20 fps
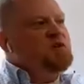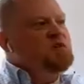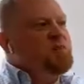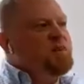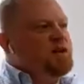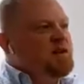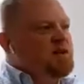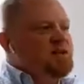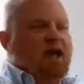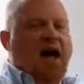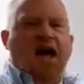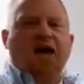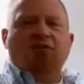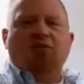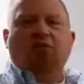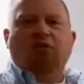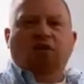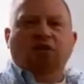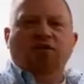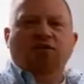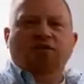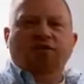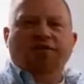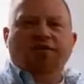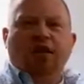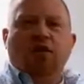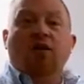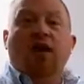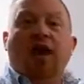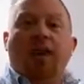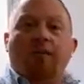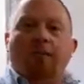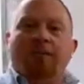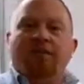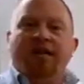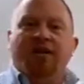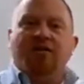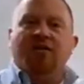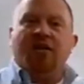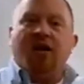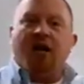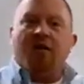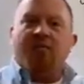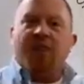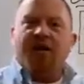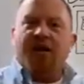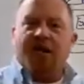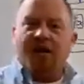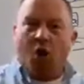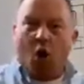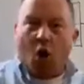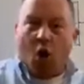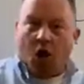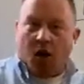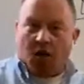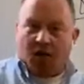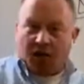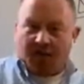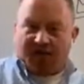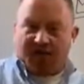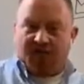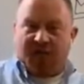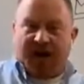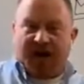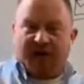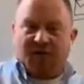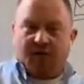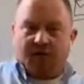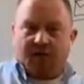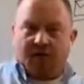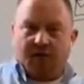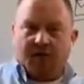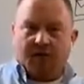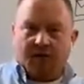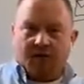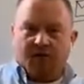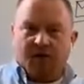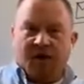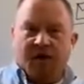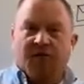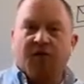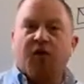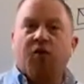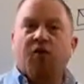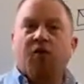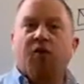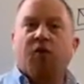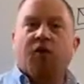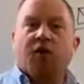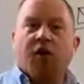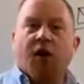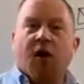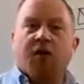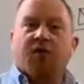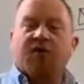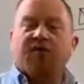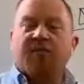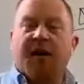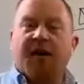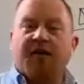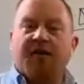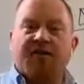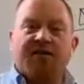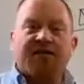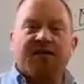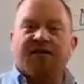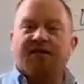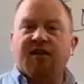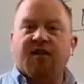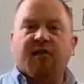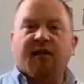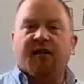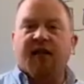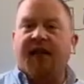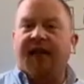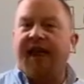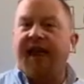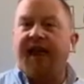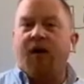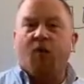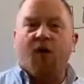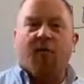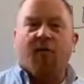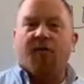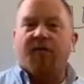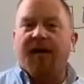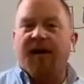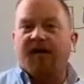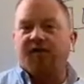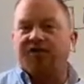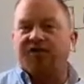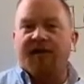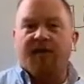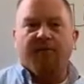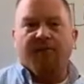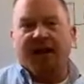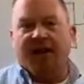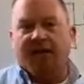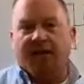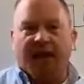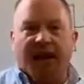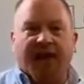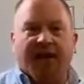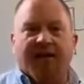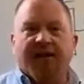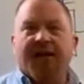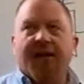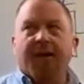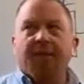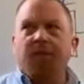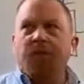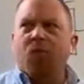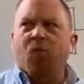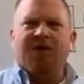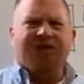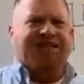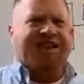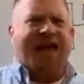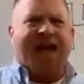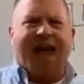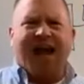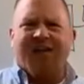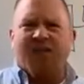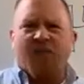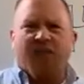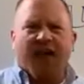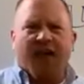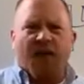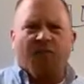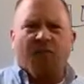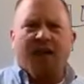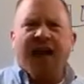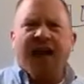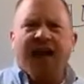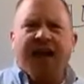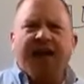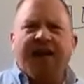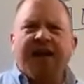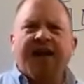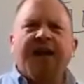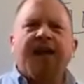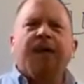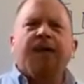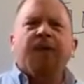been a lot of push to say, okay, build up an autoresponder. And if you don't know what an autoresponder is, that's going to be like Aweber, MailChimp, MailLite, what is it, ActiveCampaign,